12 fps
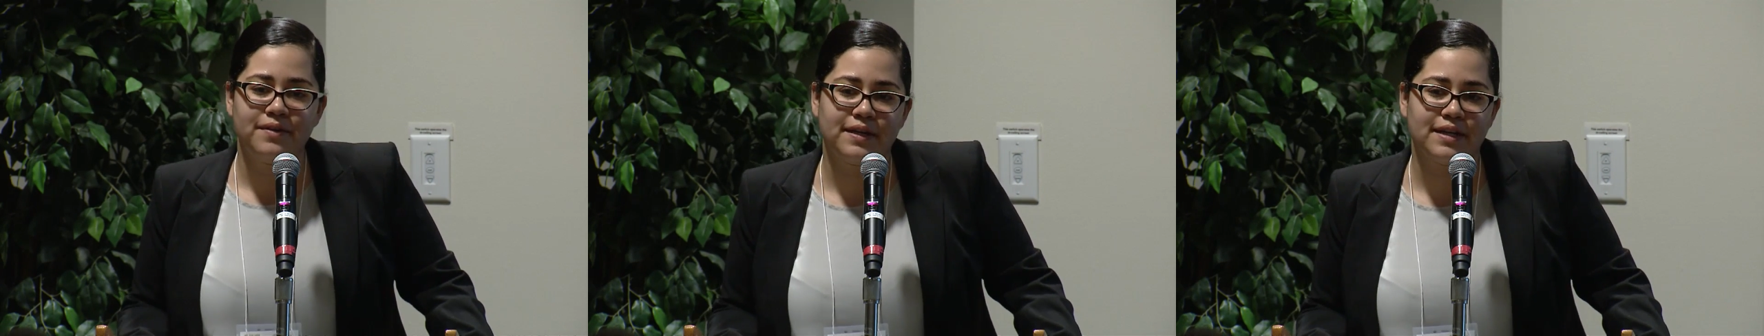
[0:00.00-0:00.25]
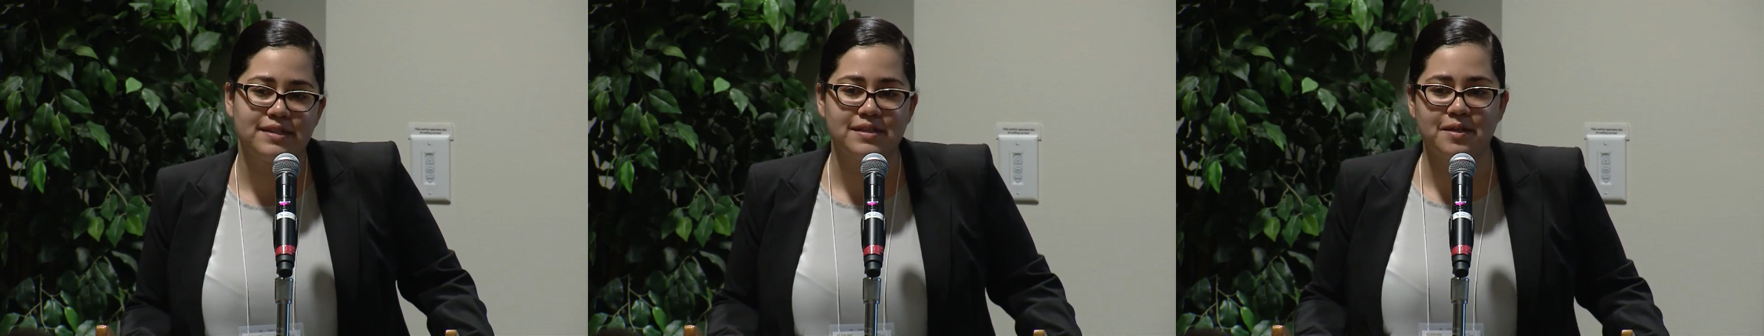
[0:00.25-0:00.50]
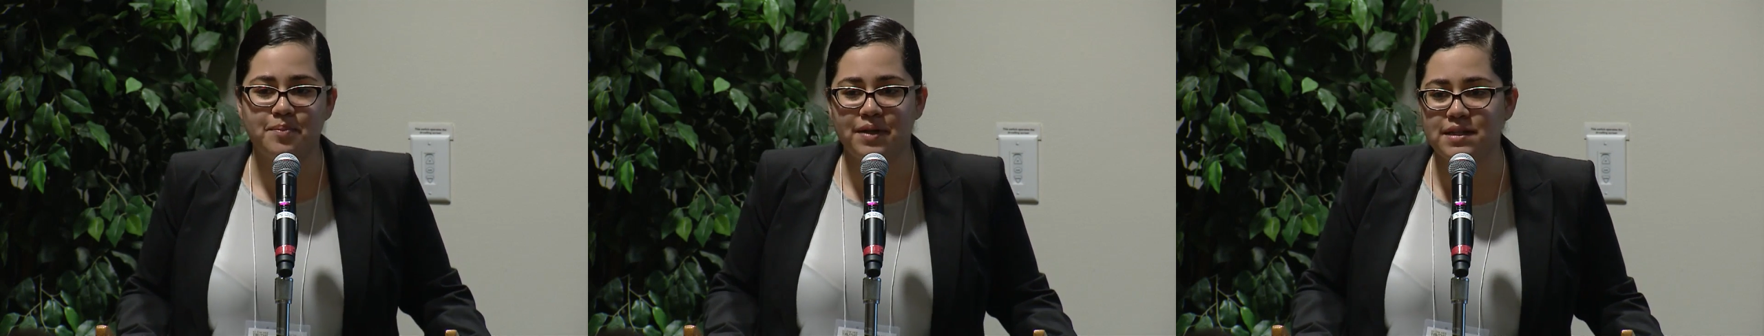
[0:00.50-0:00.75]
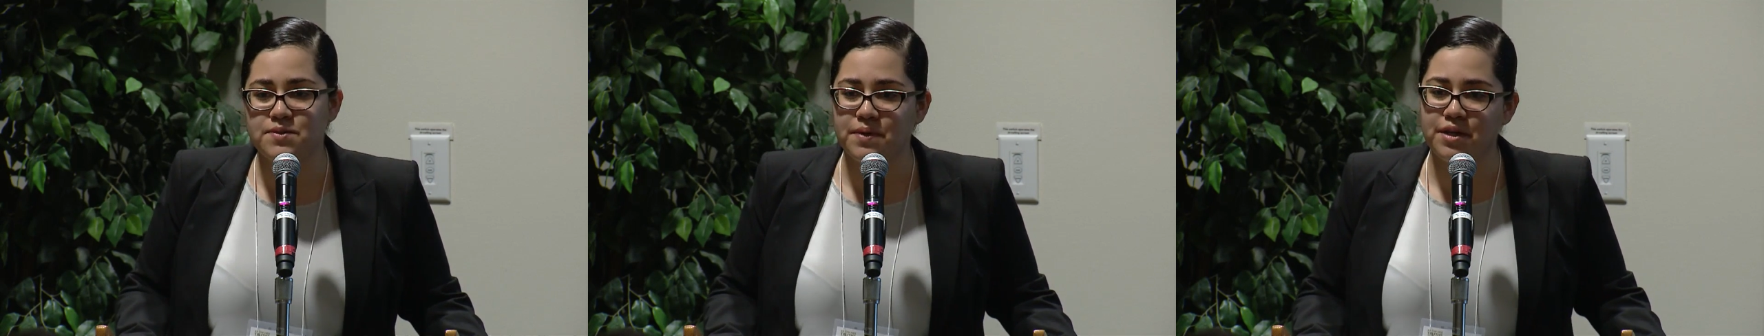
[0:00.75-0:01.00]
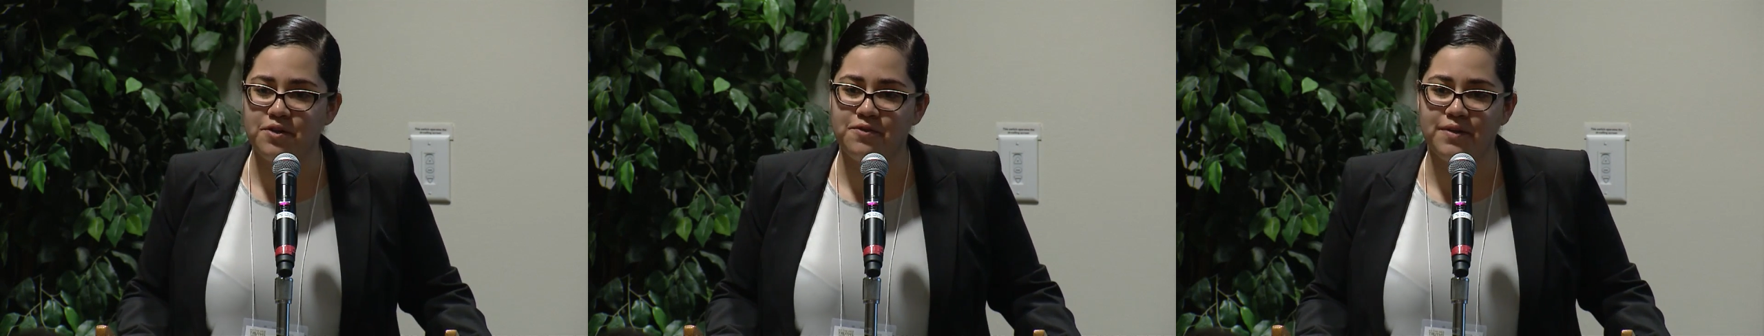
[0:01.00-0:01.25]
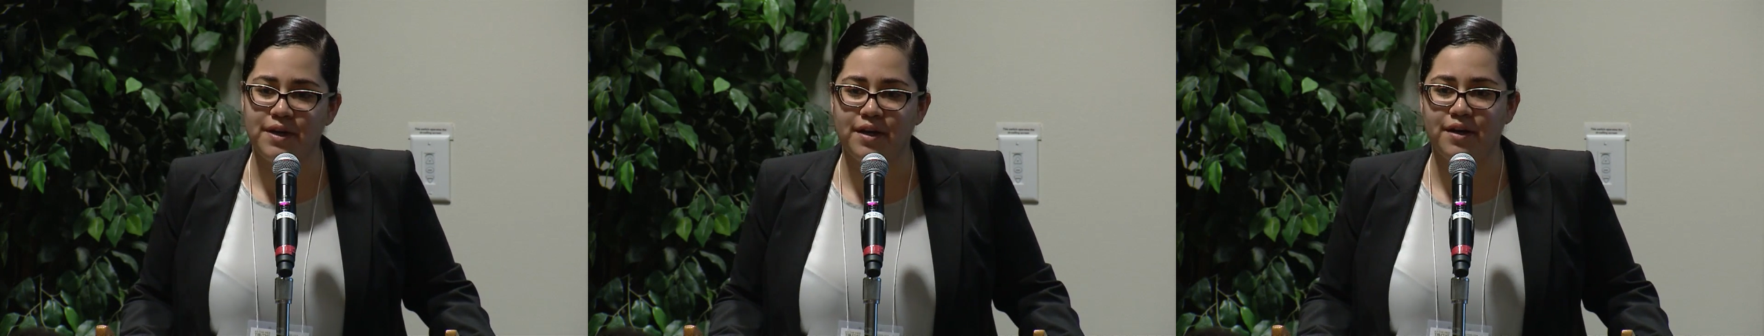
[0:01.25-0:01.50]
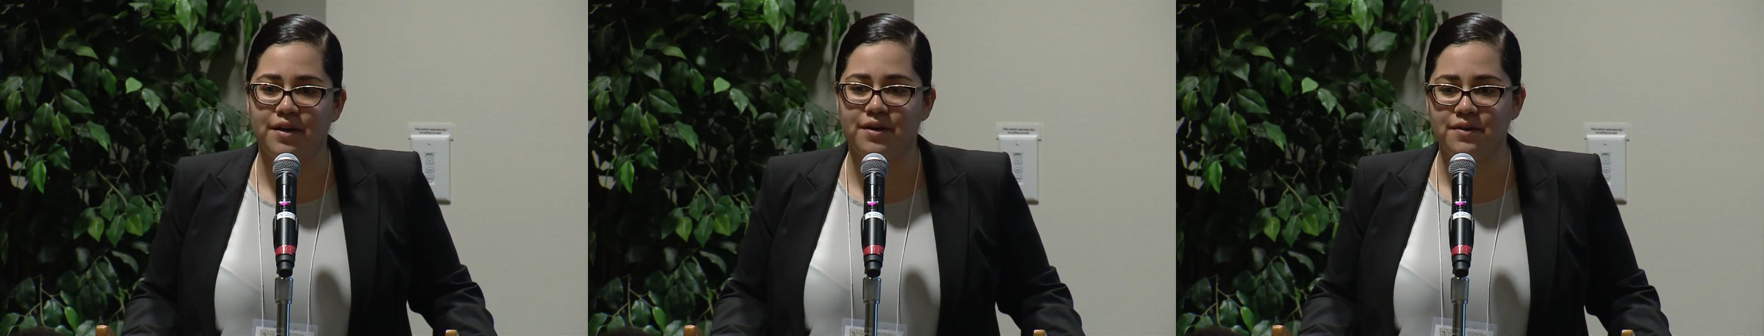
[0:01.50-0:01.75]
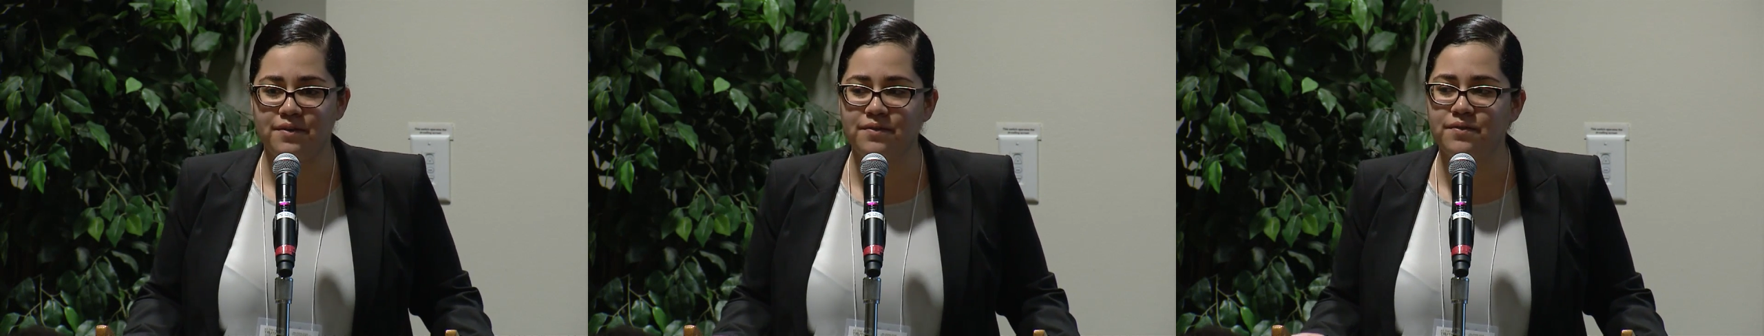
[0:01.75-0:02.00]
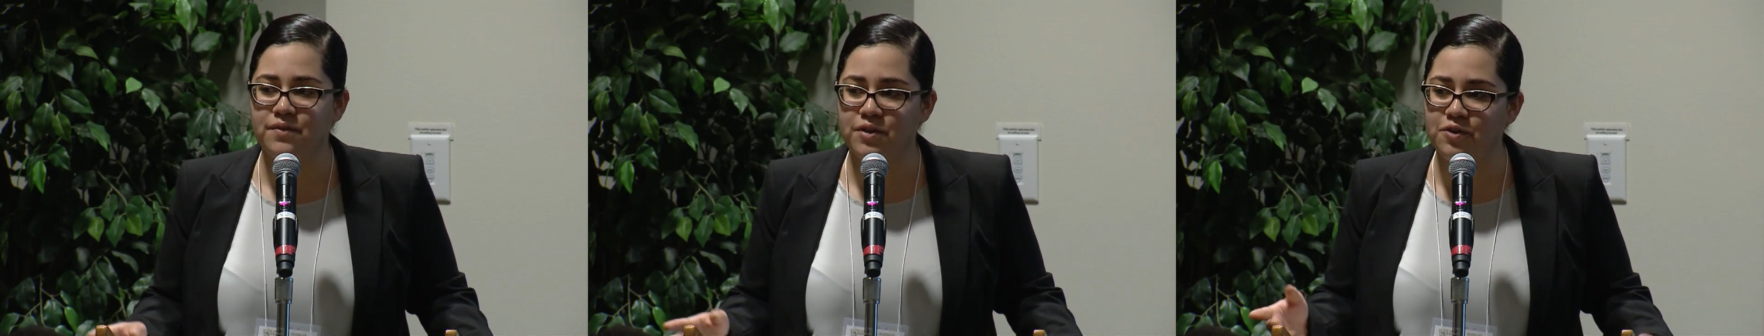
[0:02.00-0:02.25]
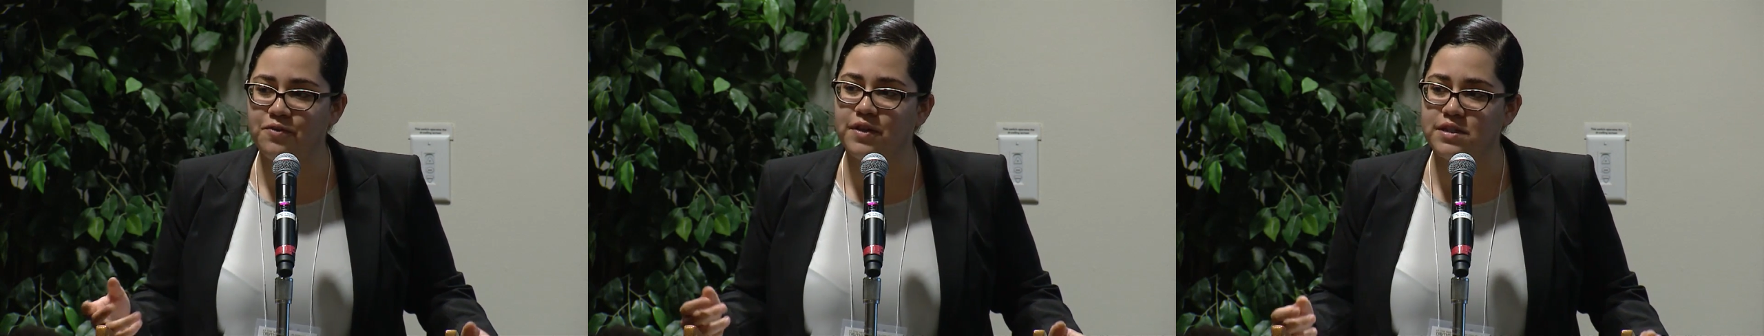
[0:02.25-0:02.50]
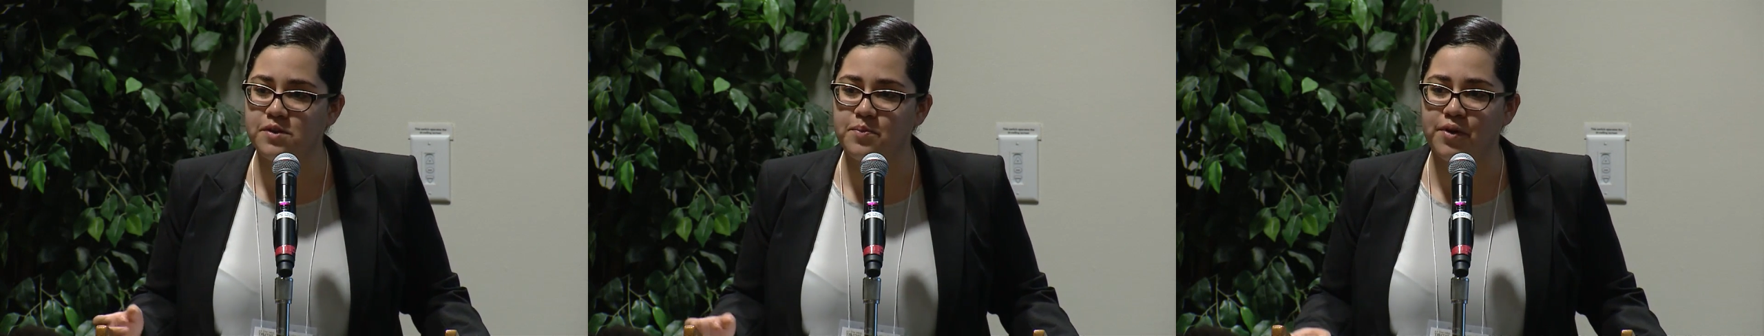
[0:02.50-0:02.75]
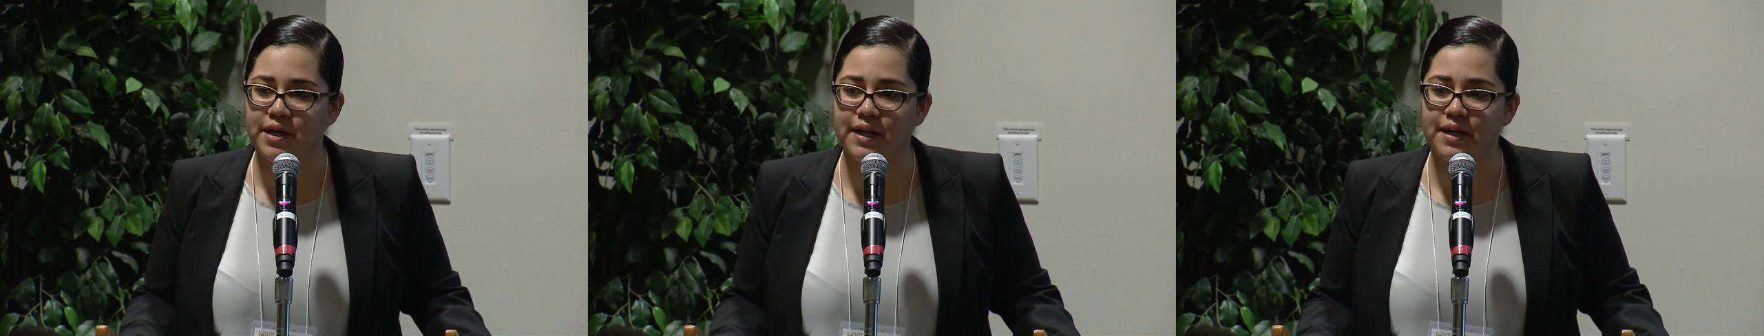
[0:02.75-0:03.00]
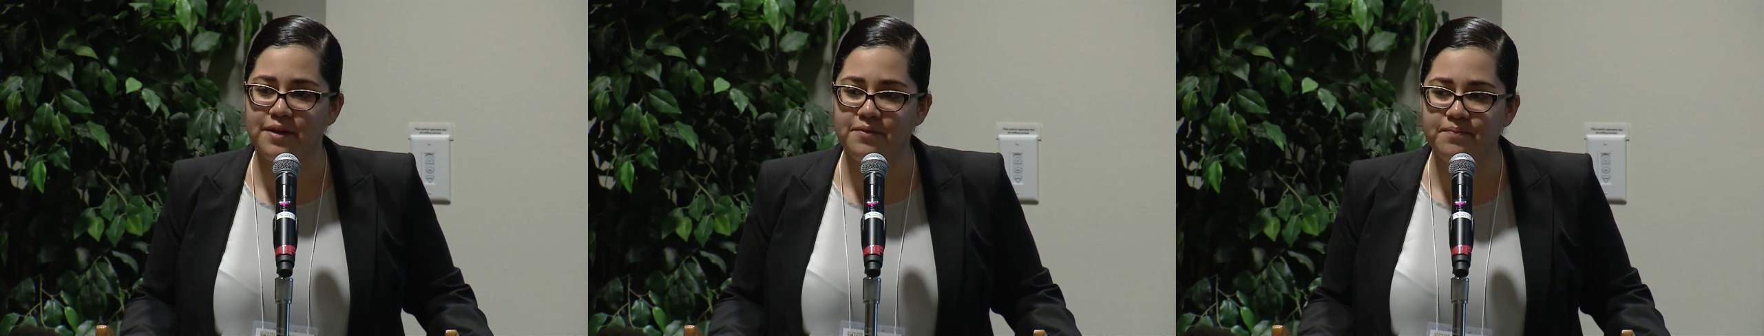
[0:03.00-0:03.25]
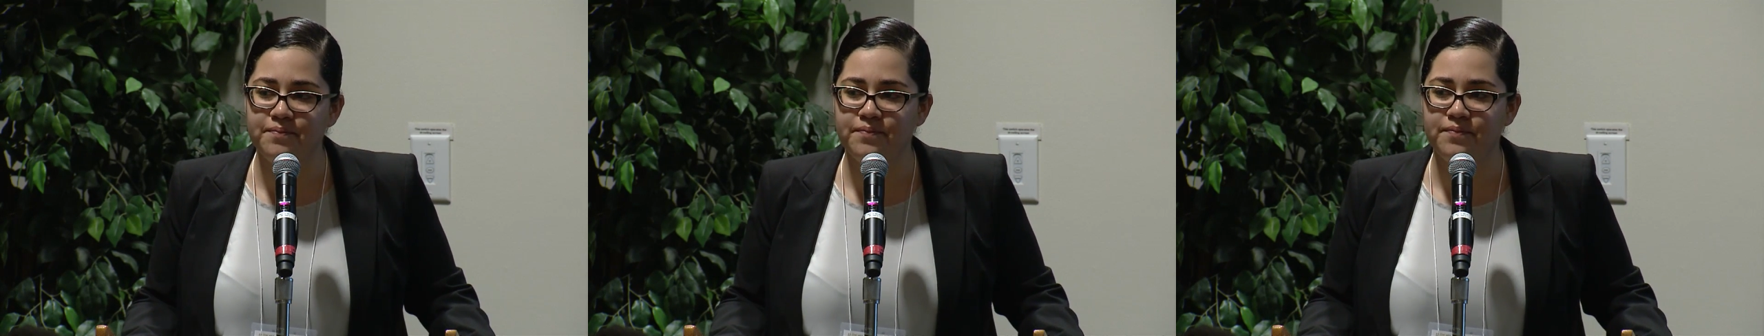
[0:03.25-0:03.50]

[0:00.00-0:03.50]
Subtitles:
Get to a place where you feel supported.